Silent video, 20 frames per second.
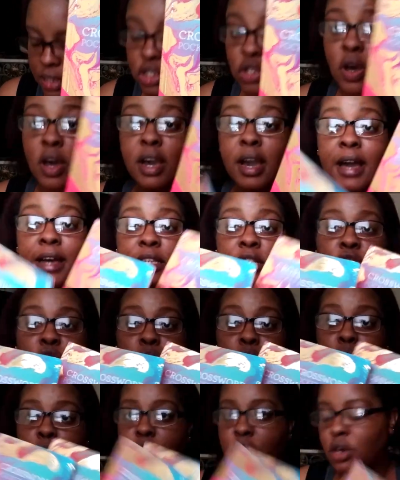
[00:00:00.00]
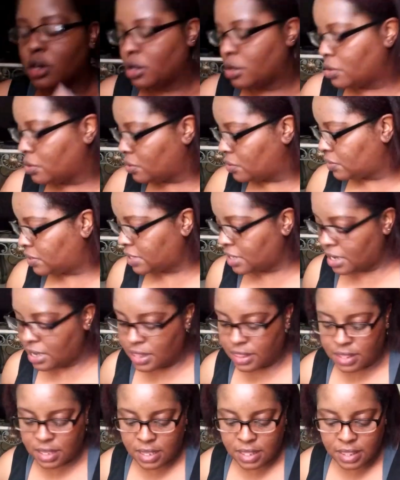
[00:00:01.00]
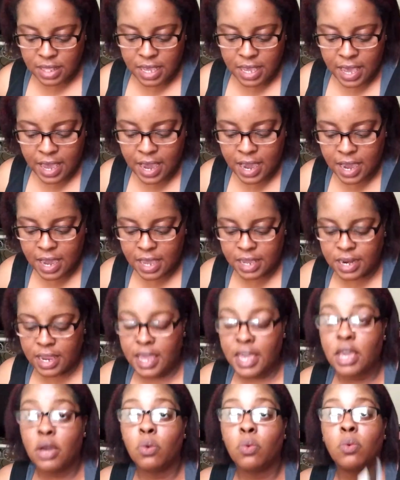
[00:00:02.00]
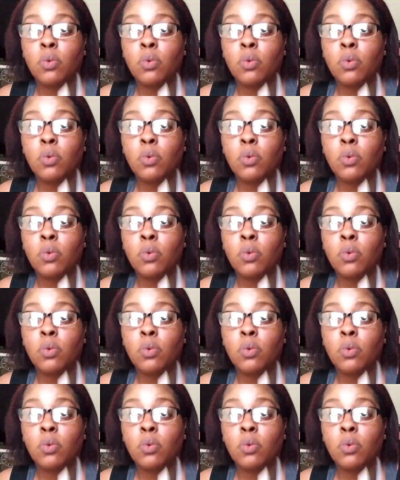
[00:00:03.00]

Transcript: So I got two of those. And then they had a